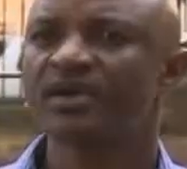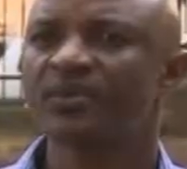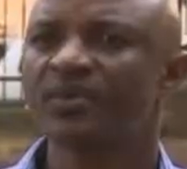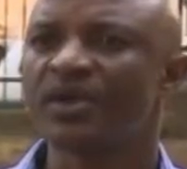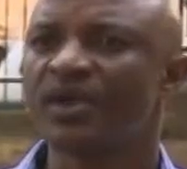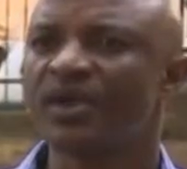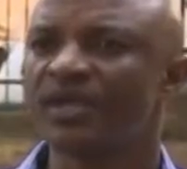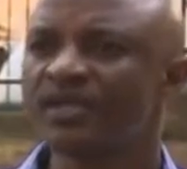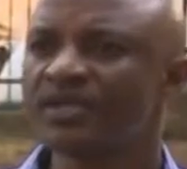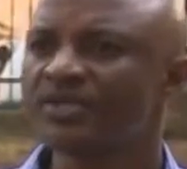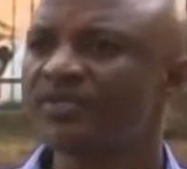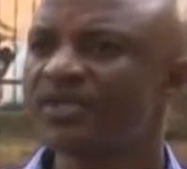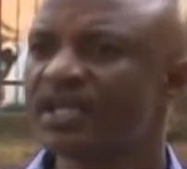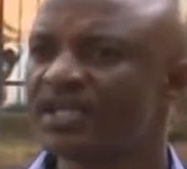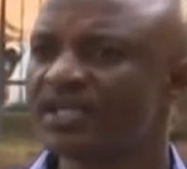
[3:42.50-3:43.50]
We need
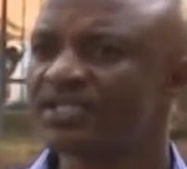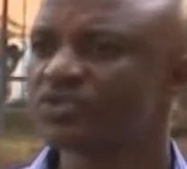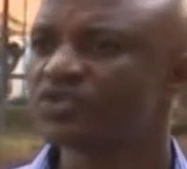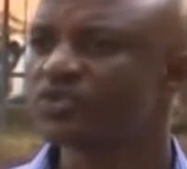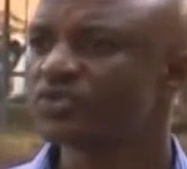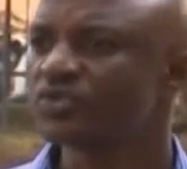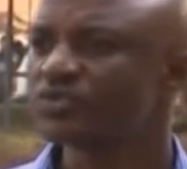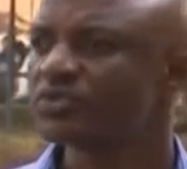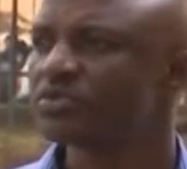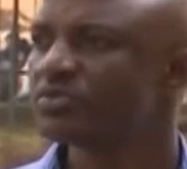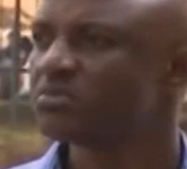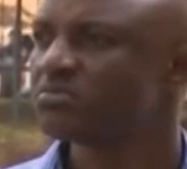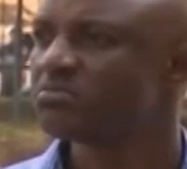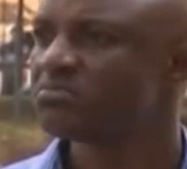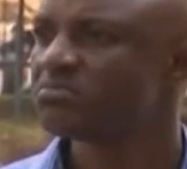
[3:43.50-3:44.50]
really to
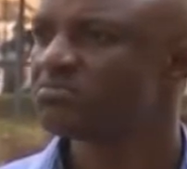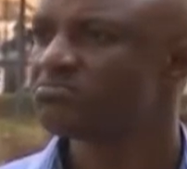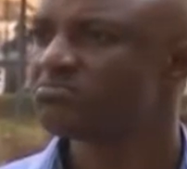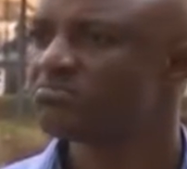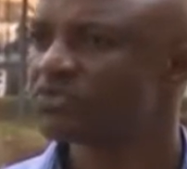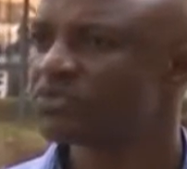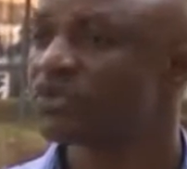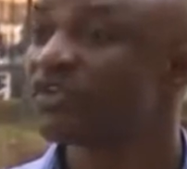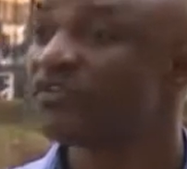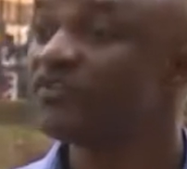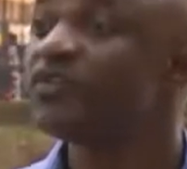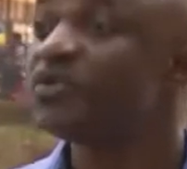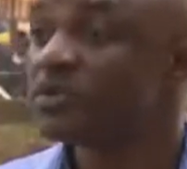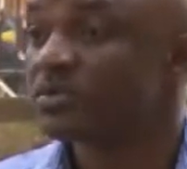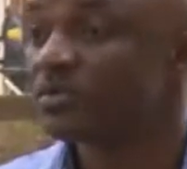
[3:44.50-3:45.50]

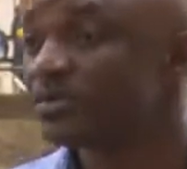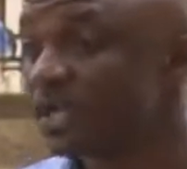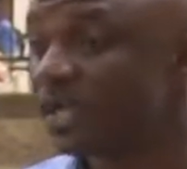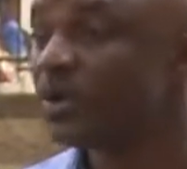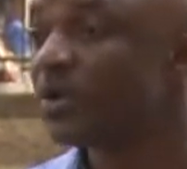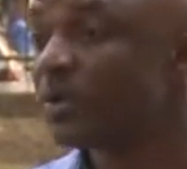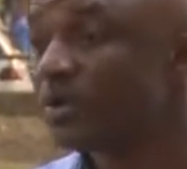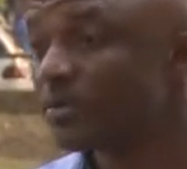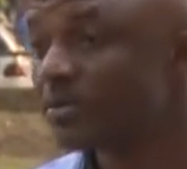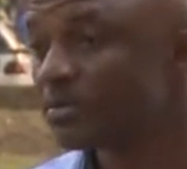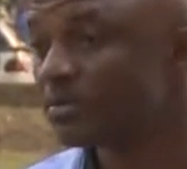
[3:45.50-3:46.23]
review the law,